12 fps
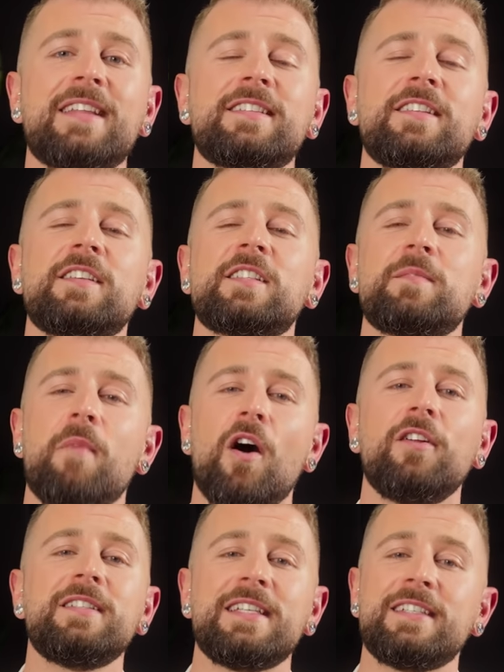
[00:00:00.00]
It's the
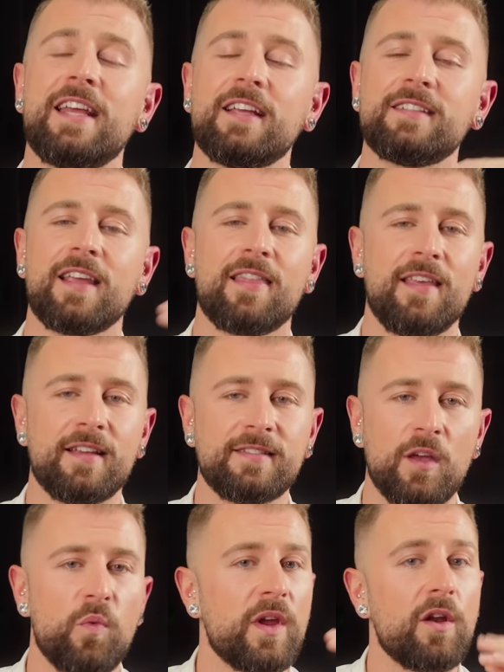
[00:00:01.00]
small details like this
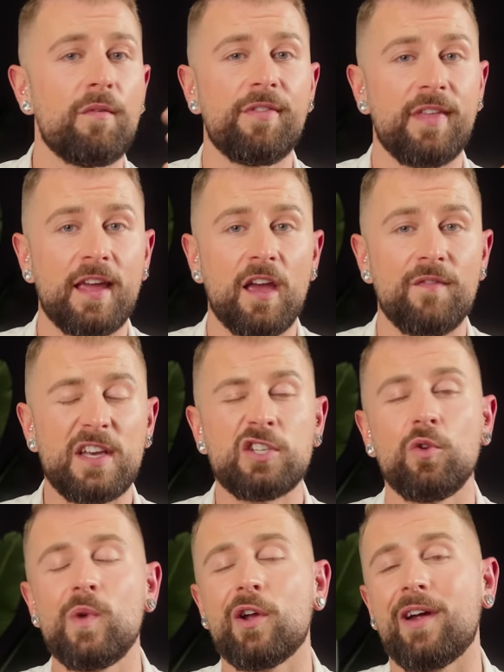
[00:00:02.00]
that we don't think of
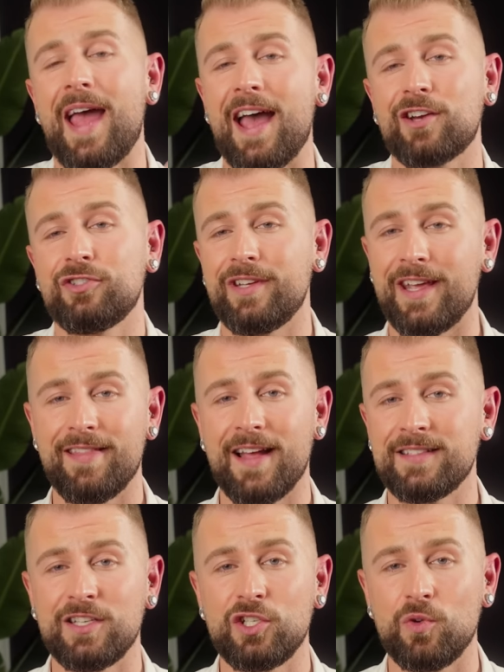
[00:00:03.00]
until we are actually in
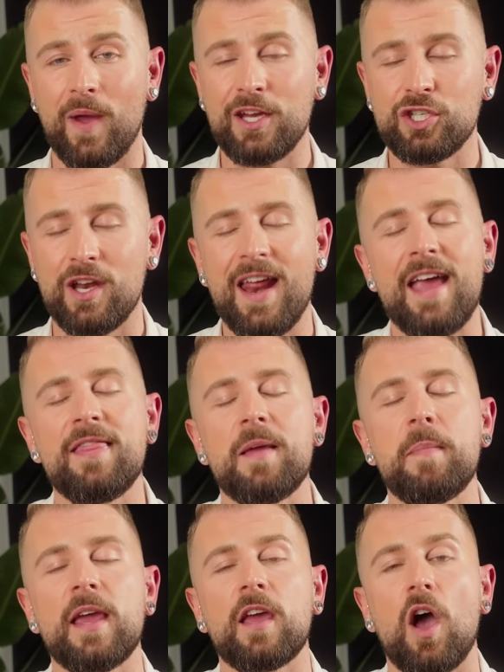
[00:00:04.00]
that situation and
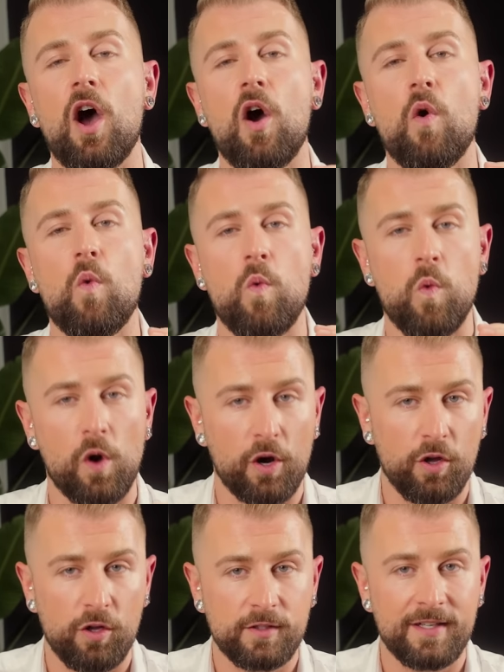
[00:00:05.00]
they make a
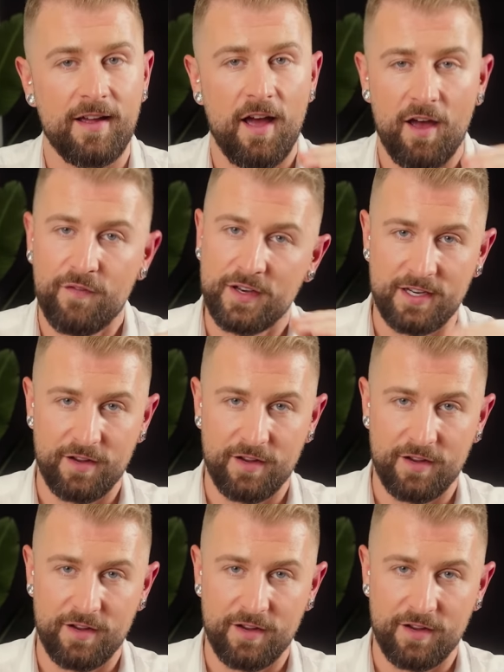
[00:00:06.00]
world of of a